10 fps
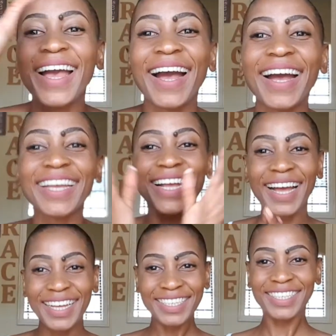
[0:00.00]
Hi
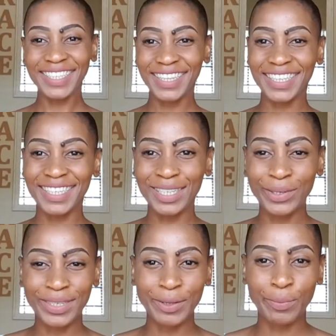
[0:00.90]
guys, this is
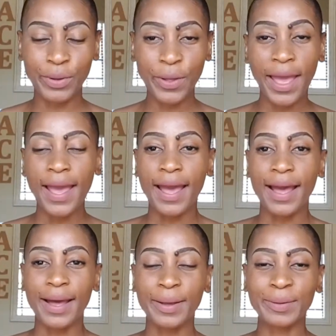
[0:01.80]
Nozipo.
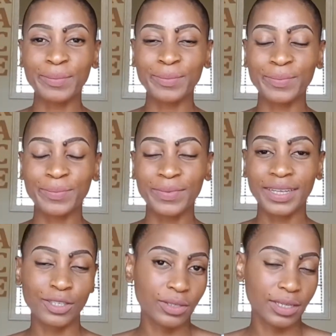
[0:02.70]

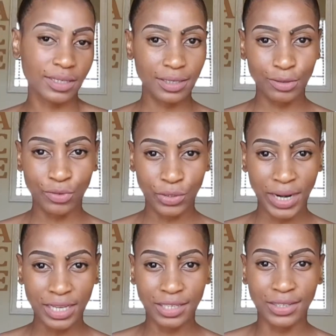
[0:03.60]
As you can see,
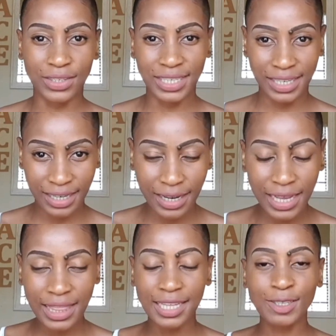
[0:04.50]
Farai is not here.
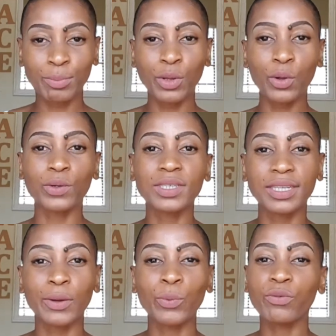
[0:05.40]
That's because
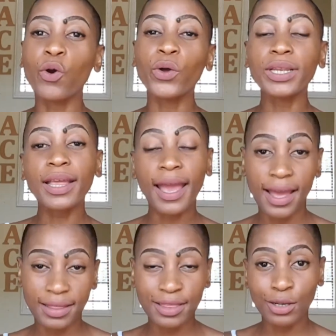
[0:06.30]
we've only
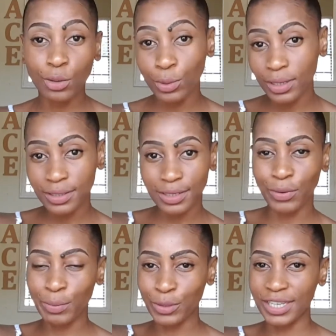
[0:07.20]
had the Lobola
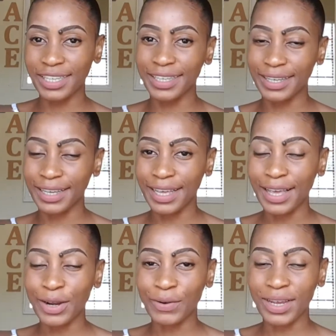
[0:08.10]
ceremony,
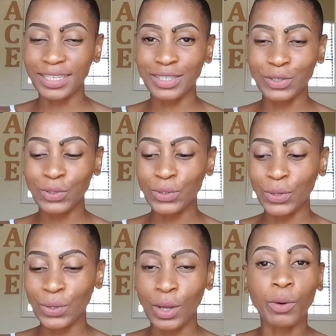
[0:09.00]
right?
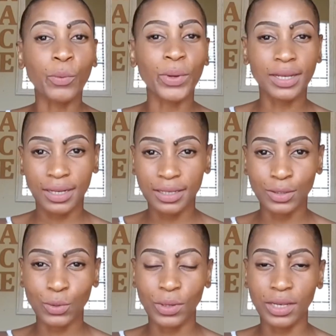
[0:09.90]
So our wedding
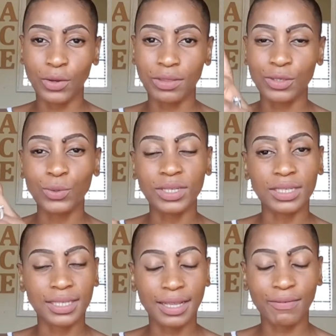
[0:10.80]
is only on the
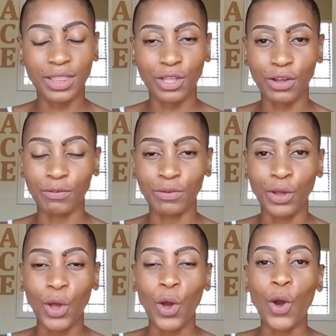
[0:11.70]
27th of
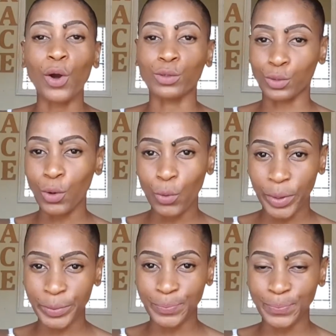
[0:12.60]
October.